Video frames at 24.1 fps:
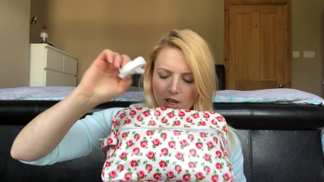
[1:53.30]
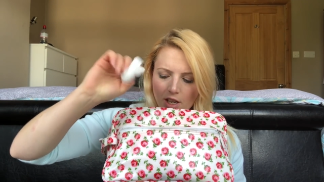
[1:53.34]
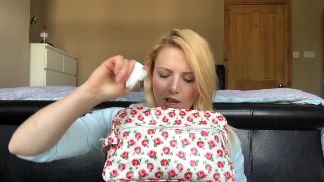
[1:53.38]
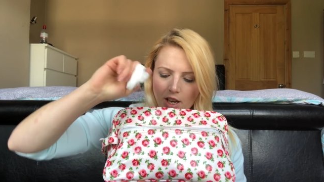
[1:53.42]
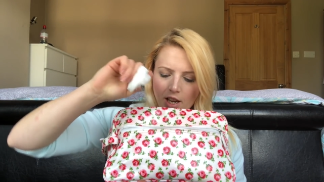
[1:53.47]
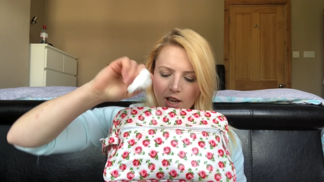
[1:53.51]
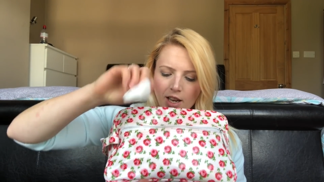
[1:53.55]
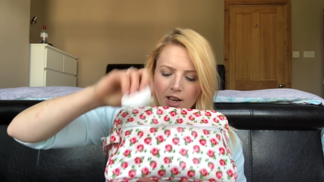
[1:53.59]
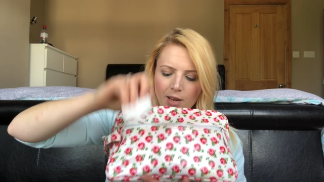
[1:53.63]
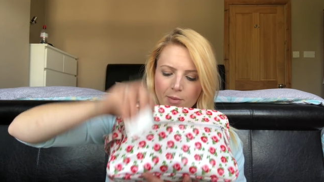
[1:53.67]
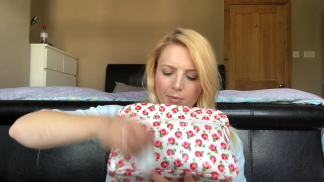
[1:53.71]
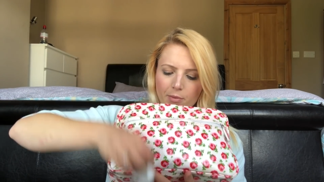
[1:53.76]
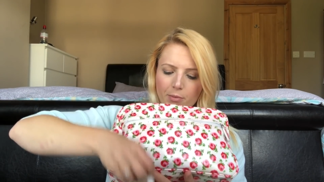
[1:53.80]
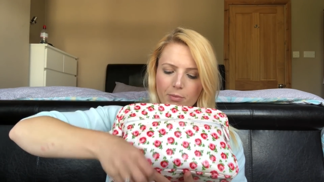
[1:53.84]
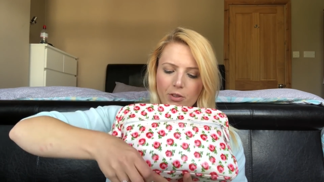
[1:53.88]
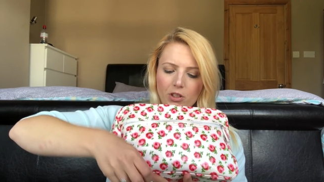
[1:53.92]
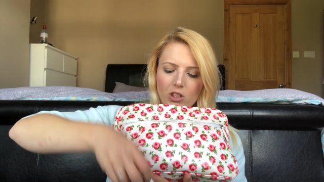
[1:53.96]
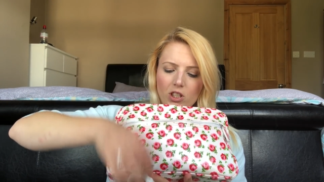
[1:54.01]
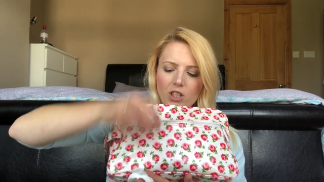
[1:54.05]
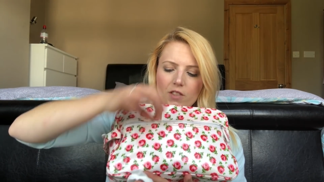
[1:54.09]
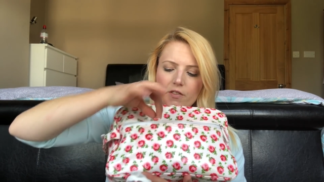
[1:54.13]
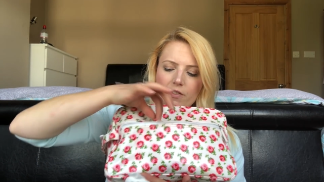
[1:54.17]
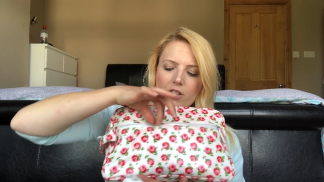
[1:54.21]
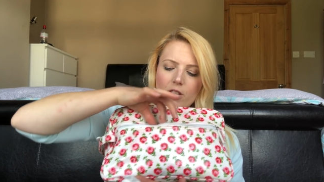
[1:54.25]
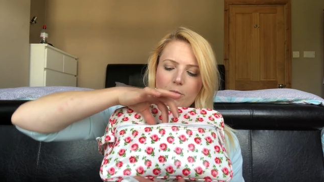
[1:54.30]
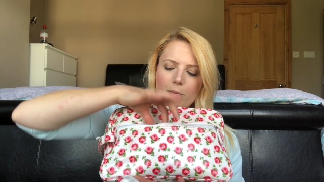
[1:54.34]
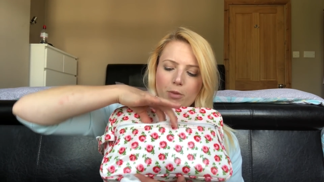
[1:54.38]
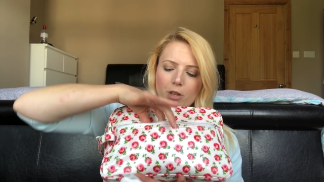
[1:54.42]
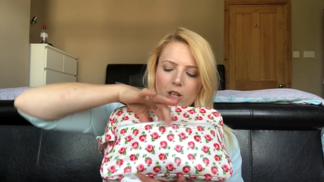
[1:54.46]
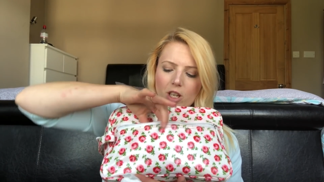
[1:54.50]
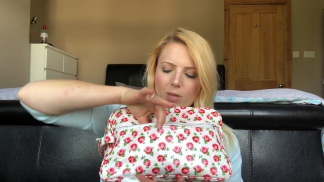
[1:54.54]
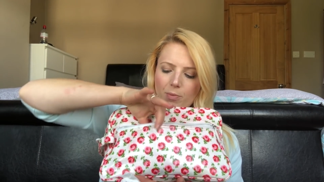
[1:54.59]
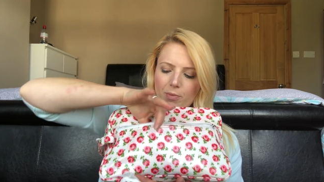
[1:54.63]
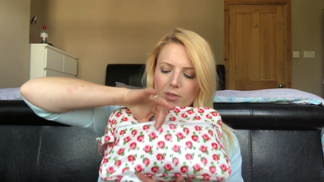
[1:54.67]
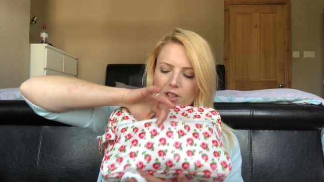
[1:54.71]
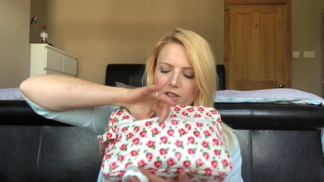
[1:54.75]
but just for the
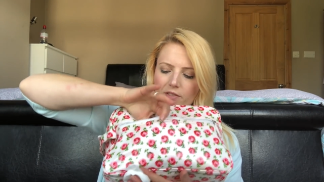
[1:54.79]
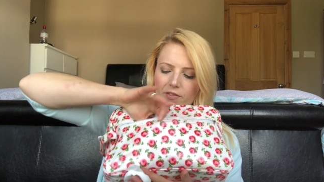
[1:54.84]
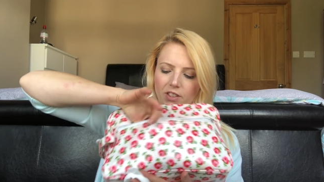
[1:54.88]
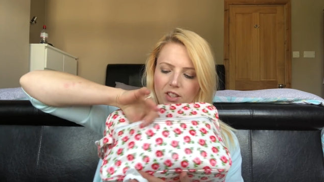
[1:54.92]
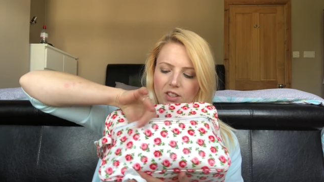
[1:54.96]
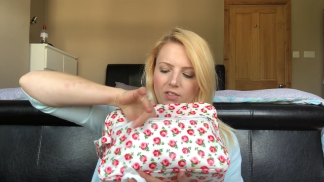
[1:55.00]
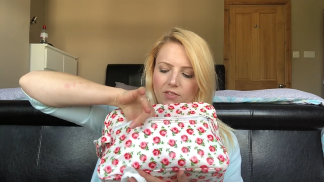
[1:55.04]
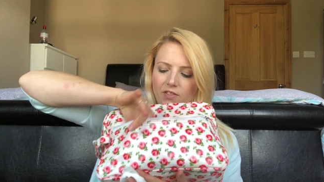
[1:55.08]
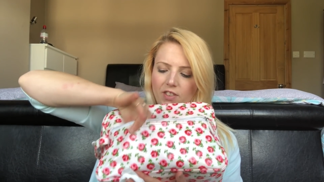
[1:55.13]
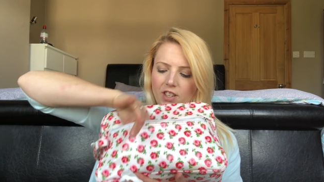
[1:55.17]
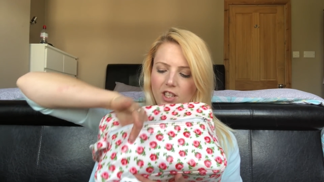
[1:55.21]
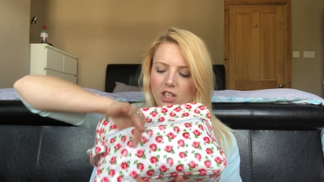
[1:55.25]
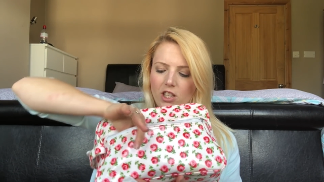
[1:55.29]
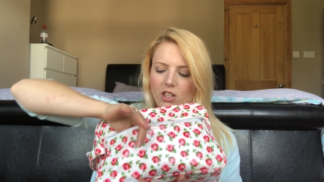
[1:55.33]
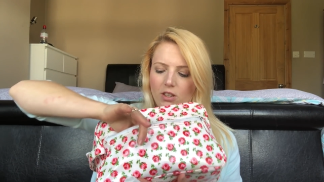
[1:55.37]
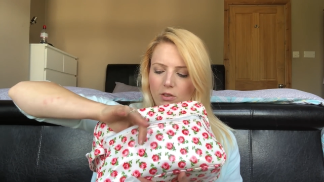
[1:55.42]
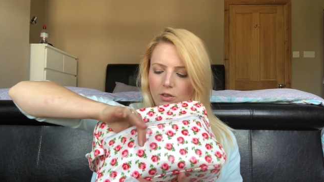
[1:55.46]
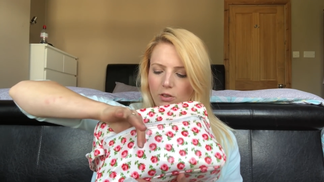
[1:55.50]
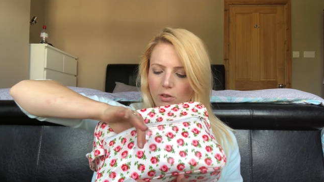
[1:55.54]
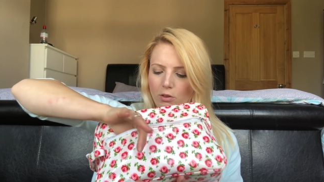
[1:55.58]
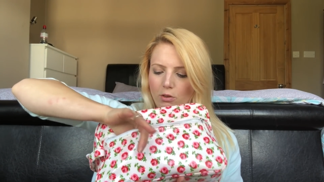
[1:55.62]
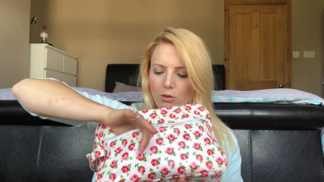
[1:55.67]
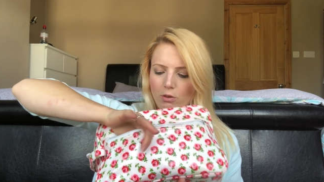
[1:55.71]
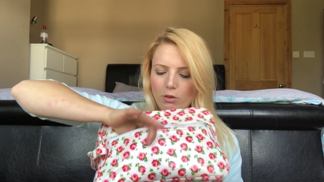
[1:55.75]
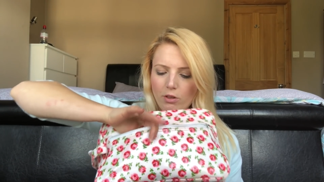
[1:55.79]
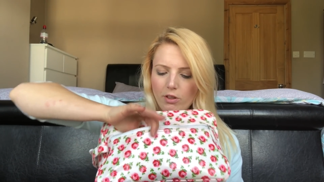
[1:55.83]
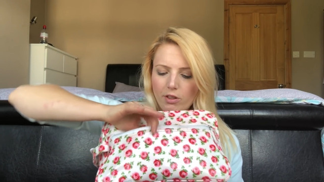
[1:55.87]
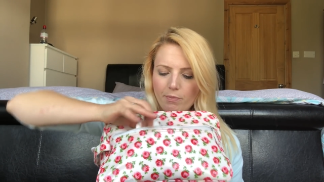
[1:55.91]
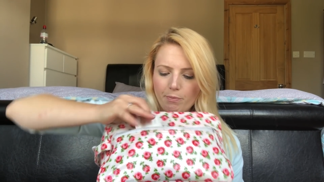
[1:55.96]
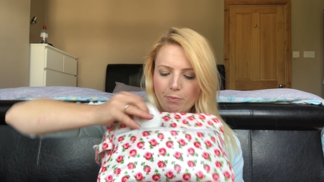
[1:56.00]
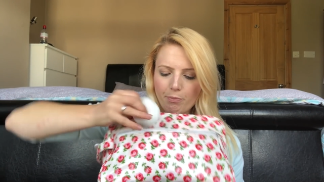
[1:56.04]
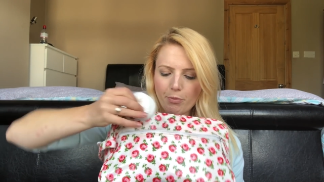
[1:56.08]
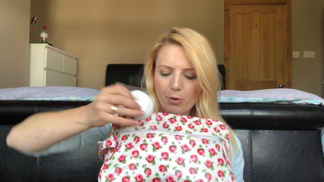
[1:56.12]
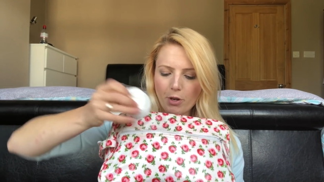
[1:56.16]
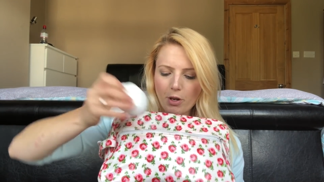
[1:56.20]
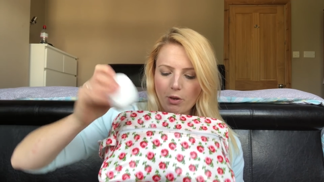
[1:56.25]
purpose of this video I'll call
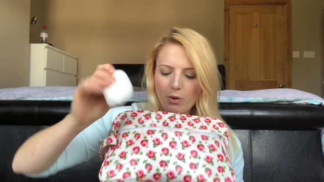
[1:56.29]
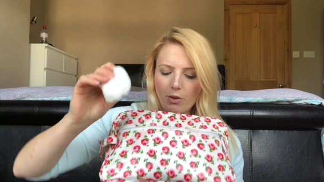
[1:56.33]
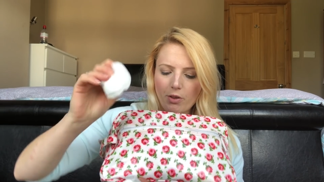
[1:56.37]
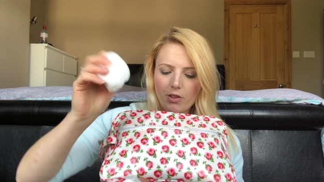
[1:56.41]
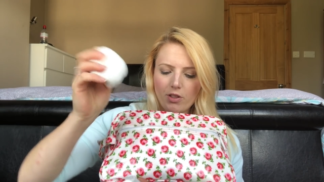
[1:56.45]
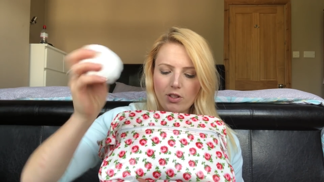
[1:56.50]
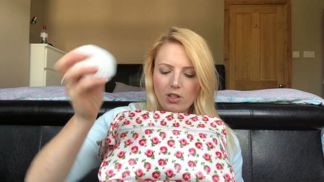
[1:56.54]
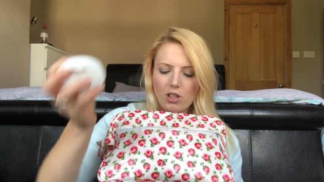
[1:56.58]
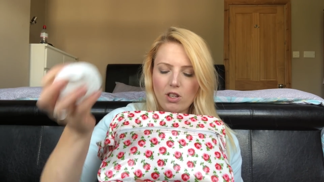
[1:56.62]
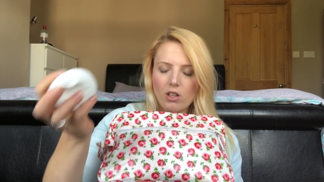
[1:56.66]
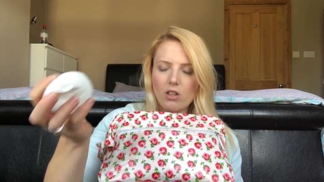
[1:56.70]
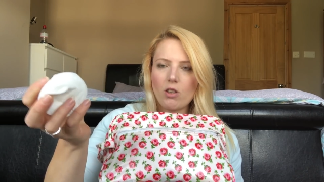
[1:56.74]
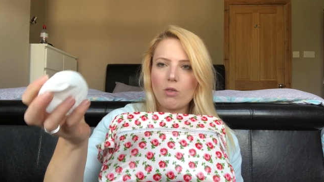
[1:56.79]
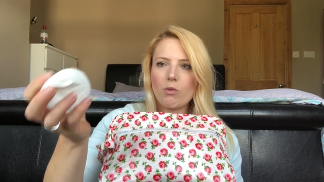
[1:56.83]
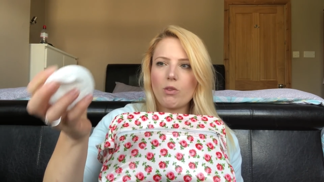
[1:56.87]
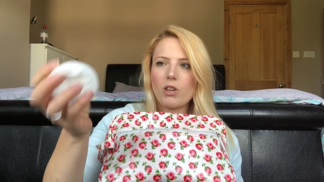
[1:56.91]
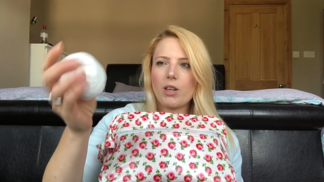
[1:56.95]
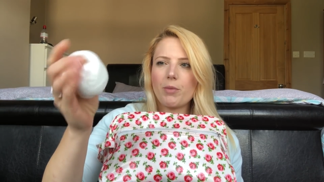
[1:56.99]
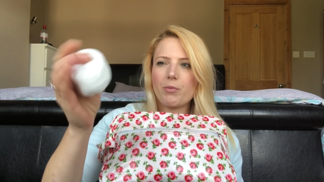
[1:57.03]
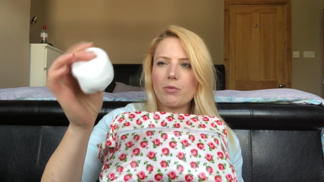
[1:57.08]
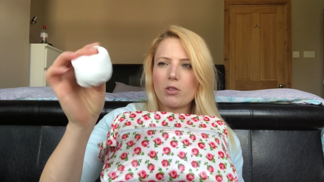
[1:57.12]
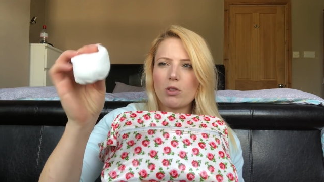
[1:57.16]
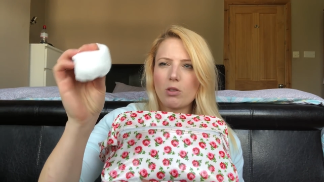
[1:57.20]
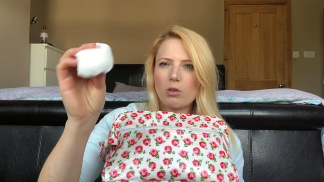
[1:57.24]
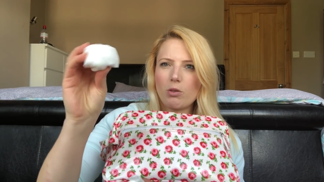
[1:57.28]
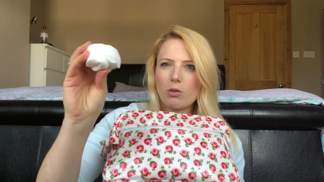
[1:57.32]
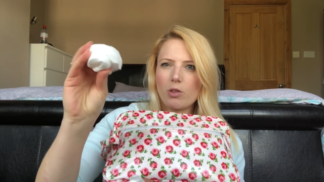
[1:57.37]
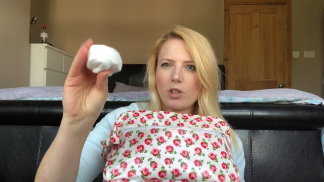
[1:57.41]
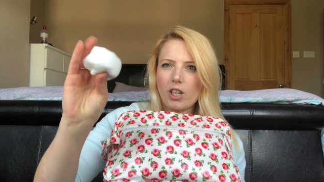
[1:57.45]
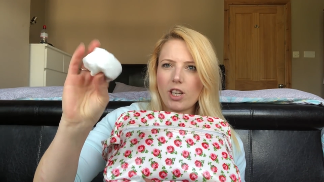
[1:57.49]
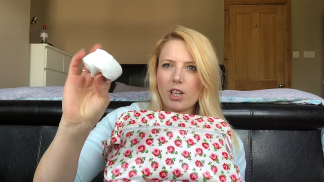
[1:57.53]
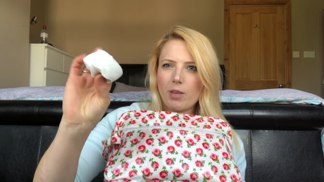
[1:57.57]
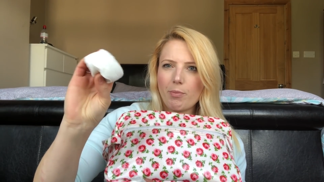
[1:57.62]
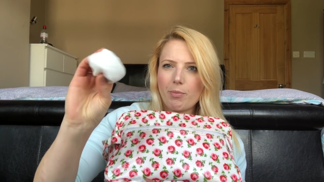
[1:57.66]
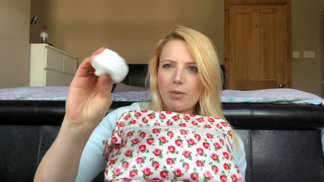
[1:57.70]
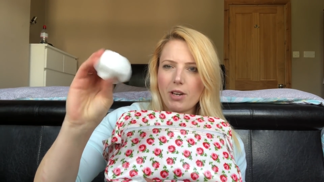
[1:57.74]
them both so you know what I'm
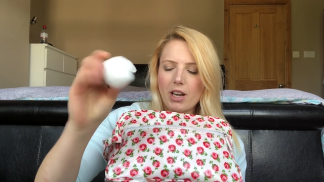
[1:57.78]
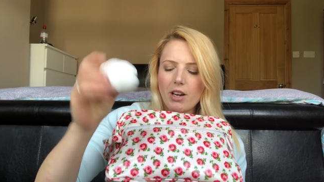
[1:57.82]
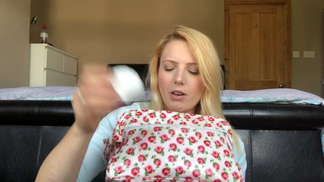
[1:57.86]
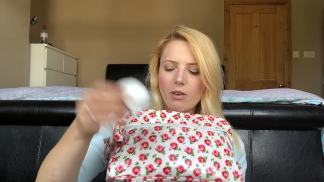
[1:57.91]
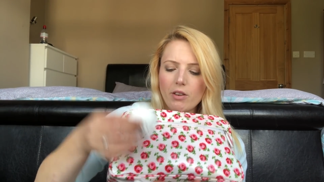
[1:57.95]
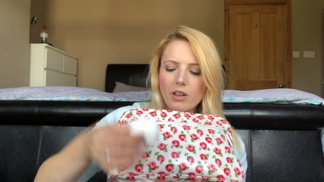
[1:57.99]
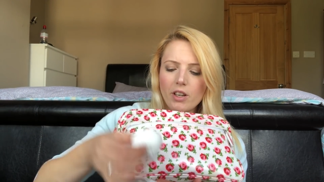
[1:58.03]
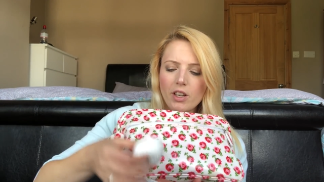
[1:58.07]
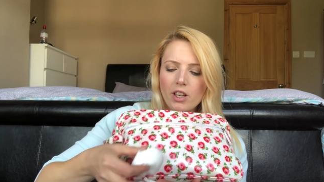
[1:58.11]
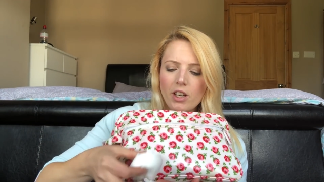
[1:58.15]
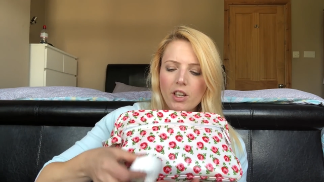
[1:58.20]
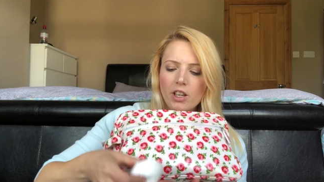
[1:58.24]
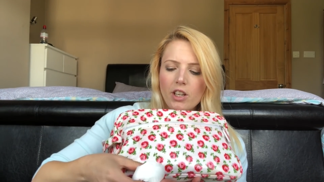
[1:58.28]
talking about.